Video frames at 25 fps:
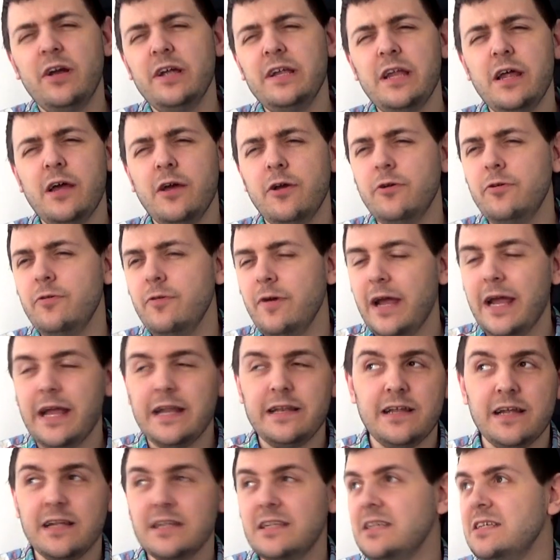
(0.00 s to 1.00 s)
I know
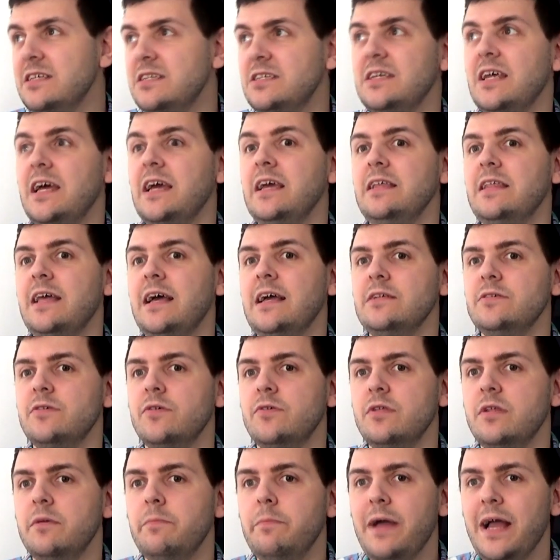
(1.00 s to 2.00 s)
it doesn't say that
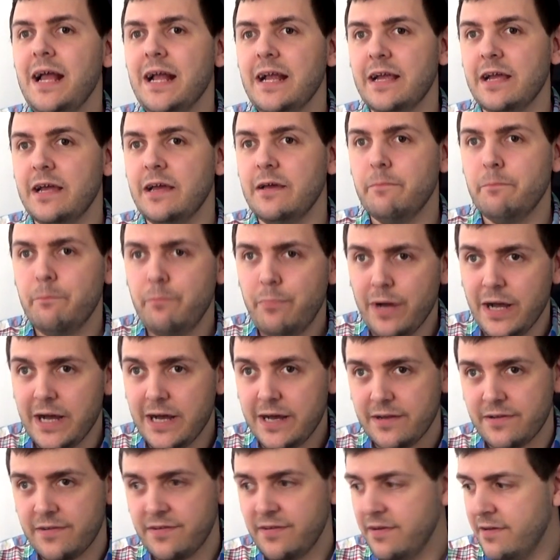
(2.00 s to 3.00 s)
on the packet,
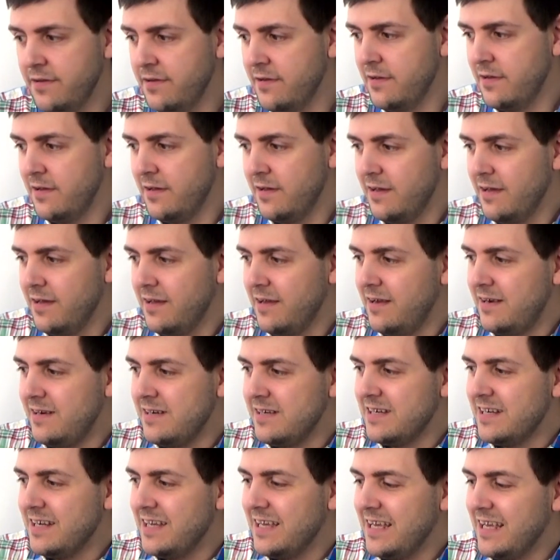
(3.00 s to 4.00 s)
but
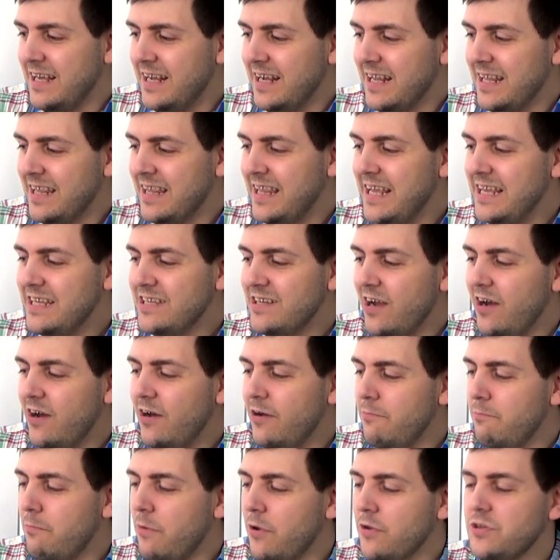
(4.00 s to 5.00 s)
these
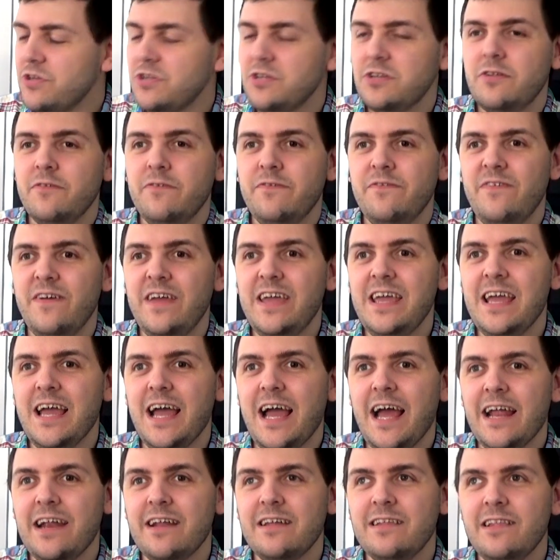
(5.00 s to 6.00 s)
are monster
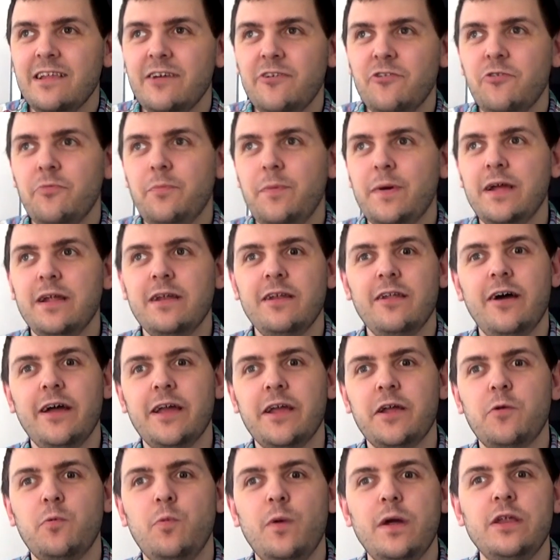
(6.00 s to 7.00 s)
feet, and a little bit
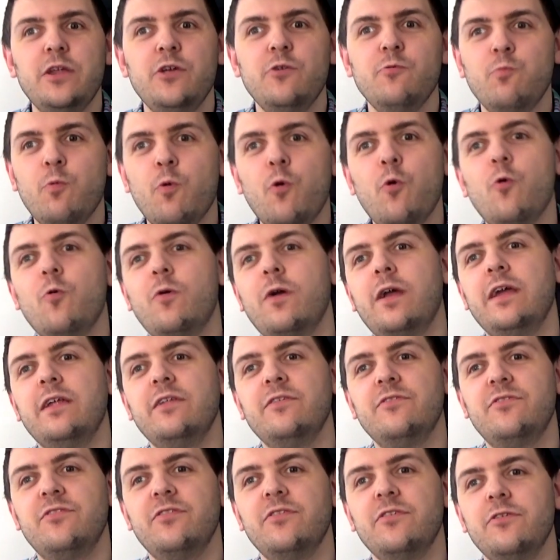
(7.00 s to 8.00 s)
like when you walk
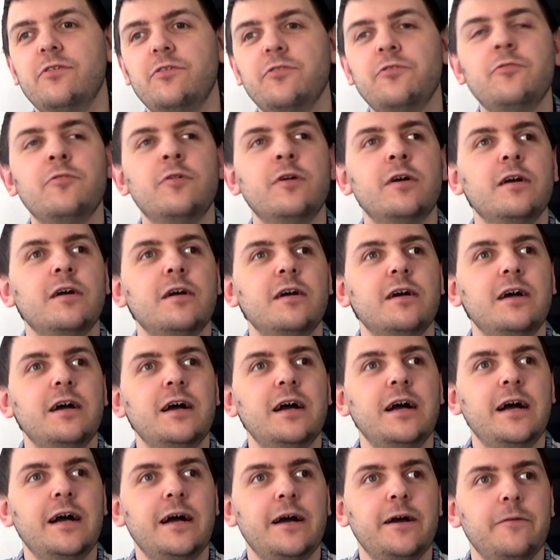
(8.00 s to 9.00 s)
into
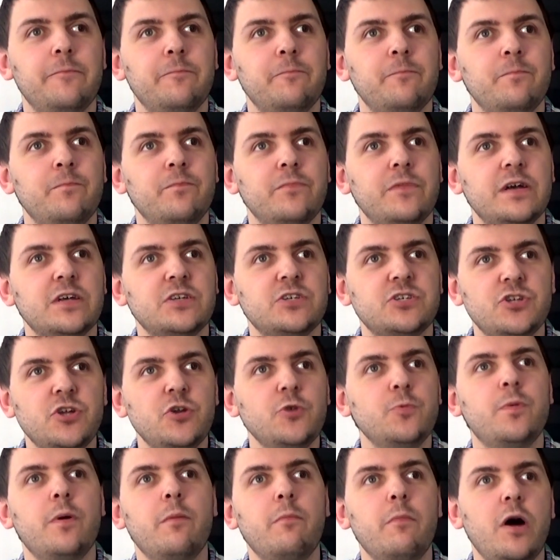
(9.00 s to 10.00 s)
a
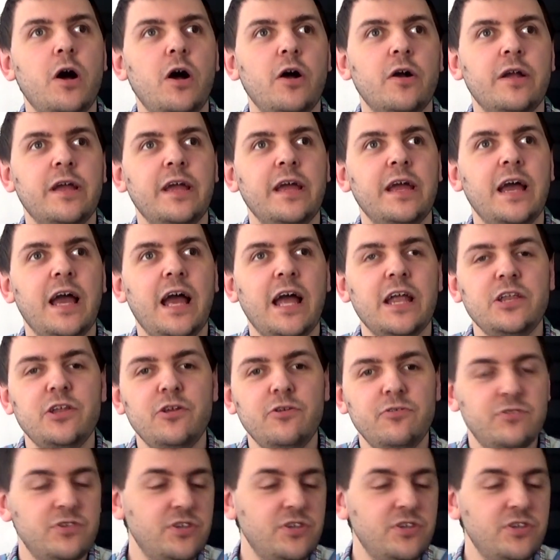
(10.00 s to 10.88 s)
supermarket and